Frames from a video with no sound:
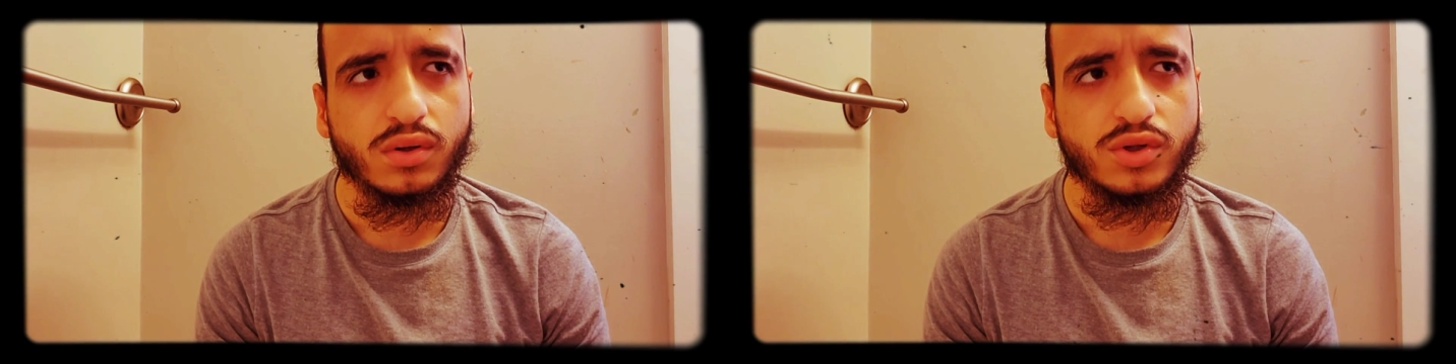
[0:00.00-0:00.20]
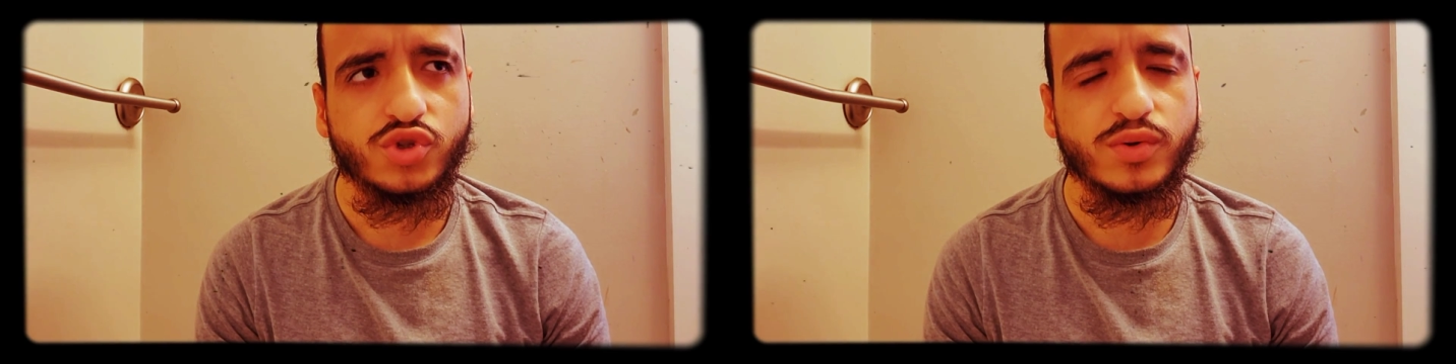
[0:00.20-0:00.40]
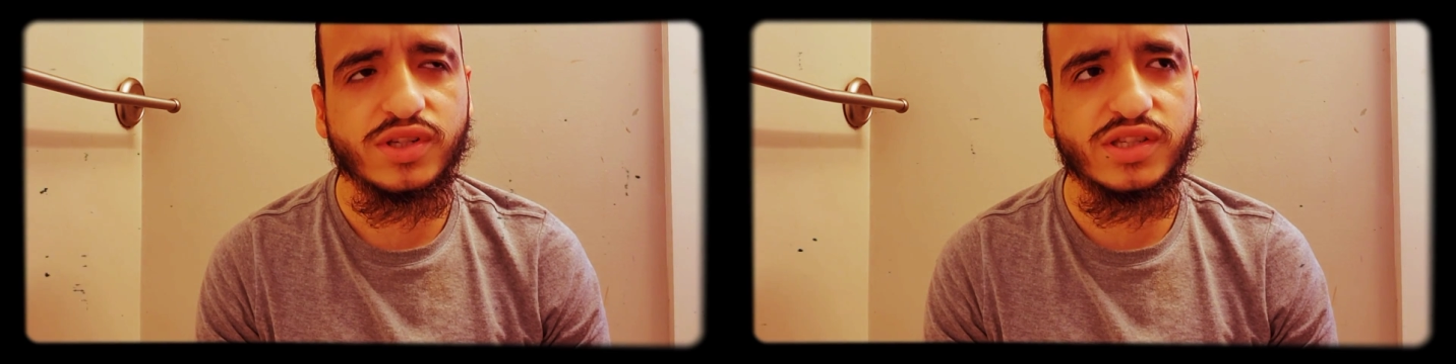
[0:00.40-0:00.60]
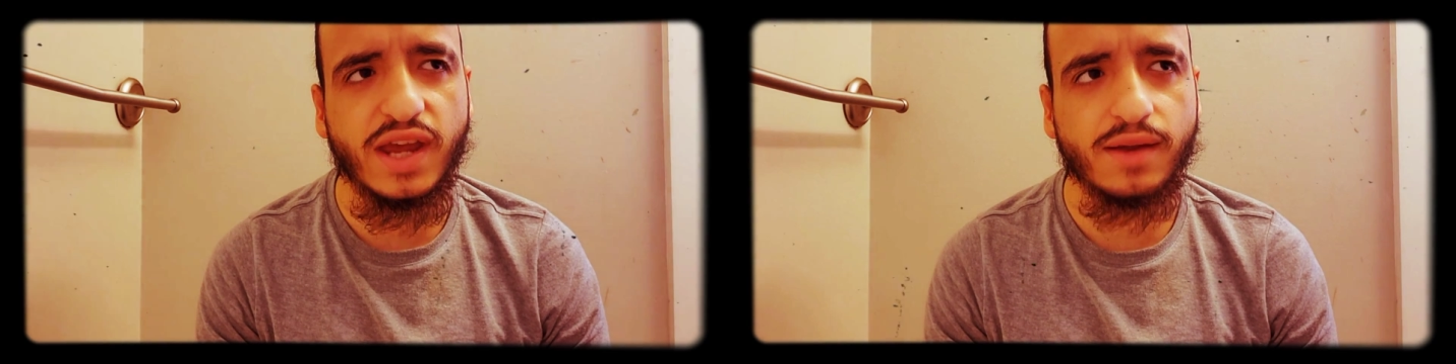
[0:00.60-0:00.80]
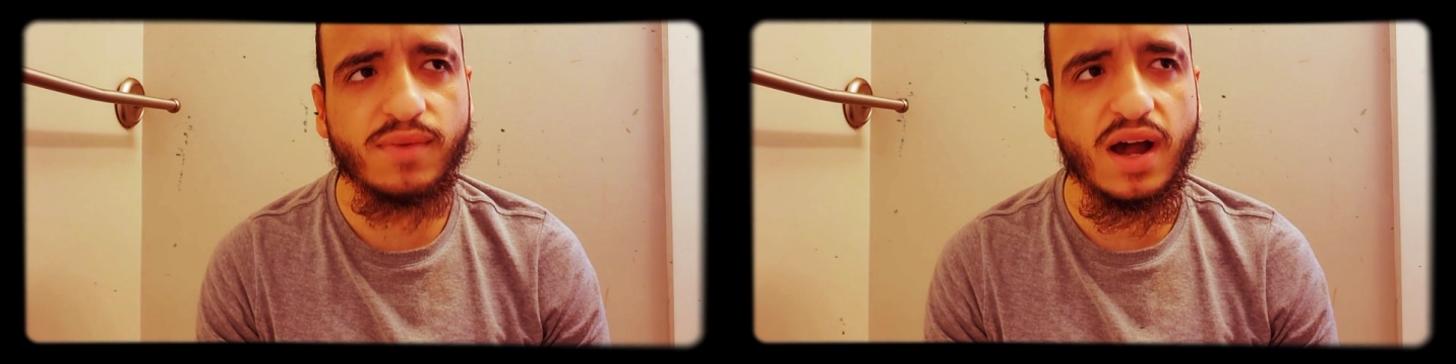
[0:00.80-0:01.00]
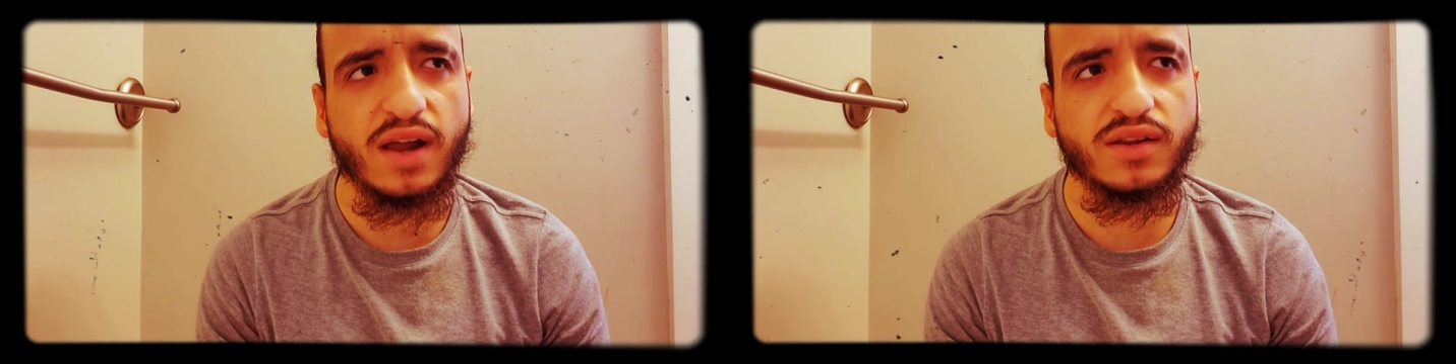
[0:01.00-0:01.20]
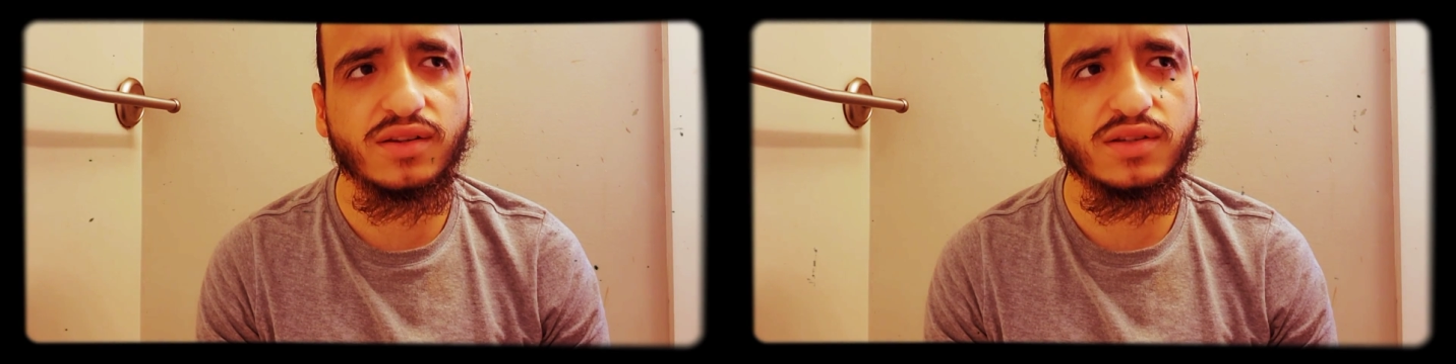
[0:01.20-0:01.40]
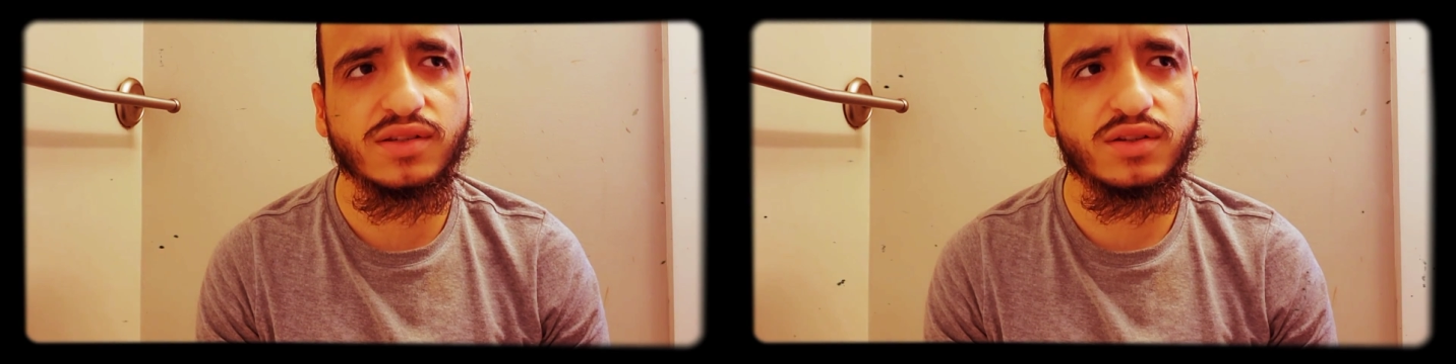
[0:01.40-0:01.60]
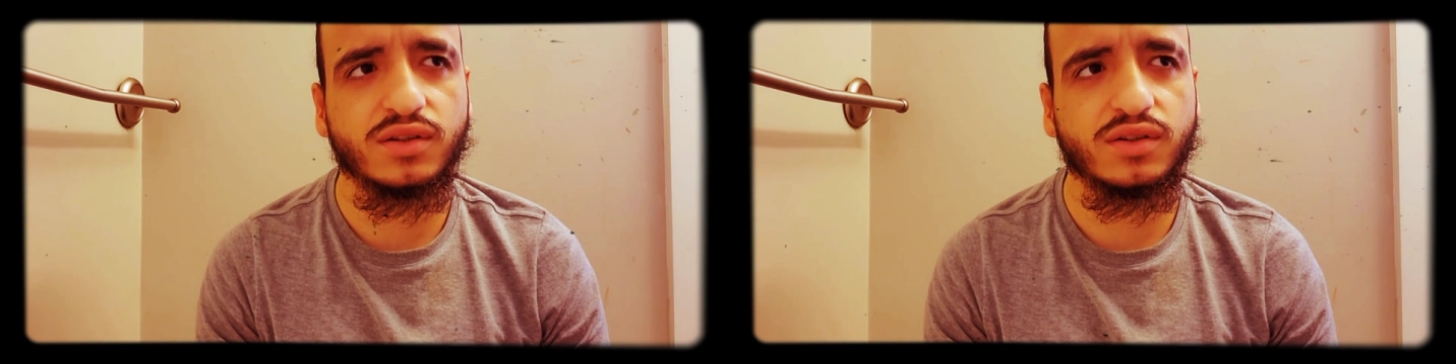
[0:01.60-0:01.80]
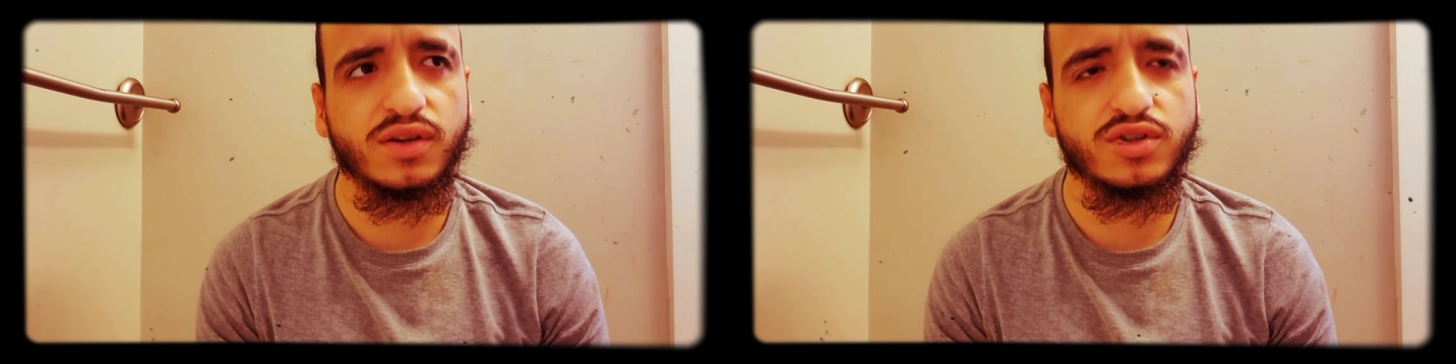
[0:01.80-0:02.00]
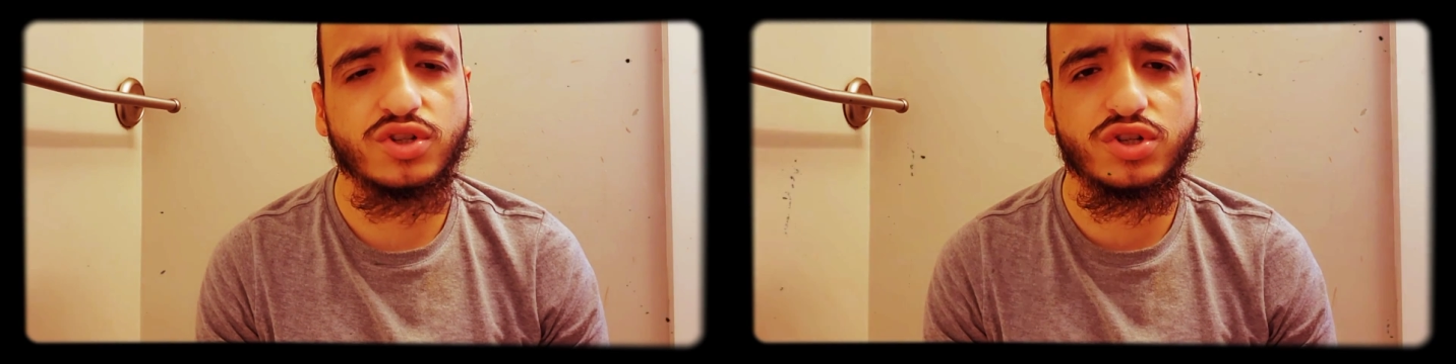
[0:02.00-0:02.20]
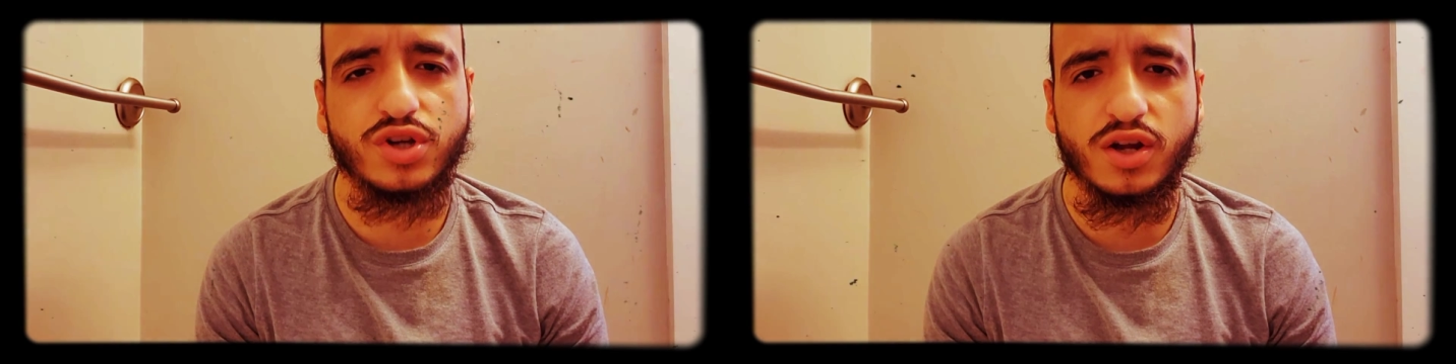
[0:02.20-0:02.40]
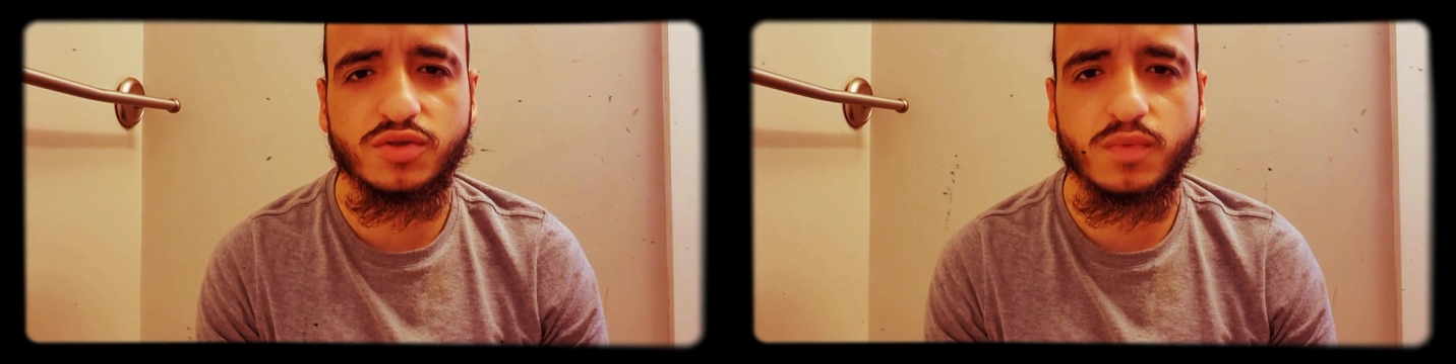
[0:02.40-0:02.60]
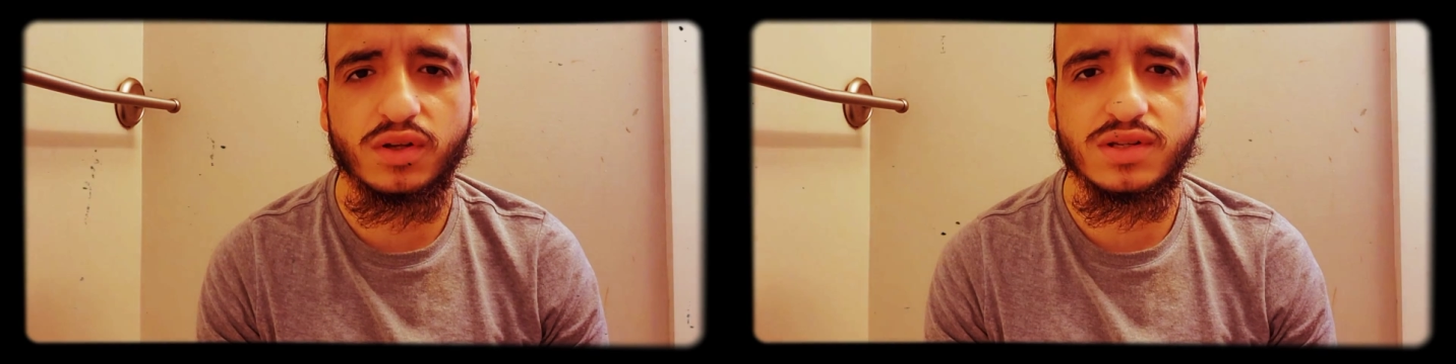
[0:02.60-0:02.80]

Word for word: to escape out of this this judgment,